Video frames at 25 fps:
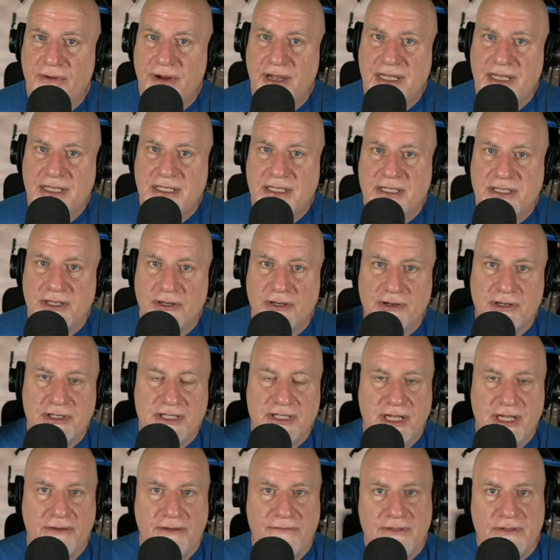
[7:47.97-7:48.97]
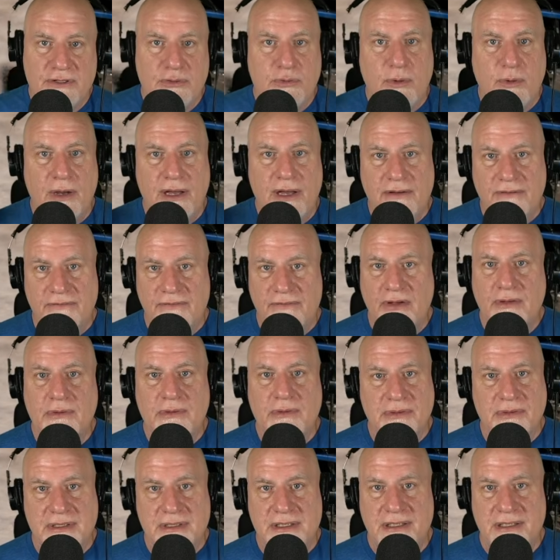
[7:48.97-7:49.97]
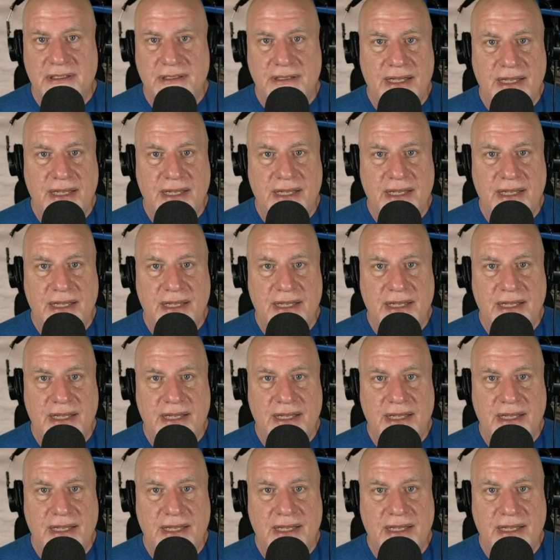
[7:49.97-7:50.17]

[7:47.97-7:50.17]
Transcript: a surge of 12 volts.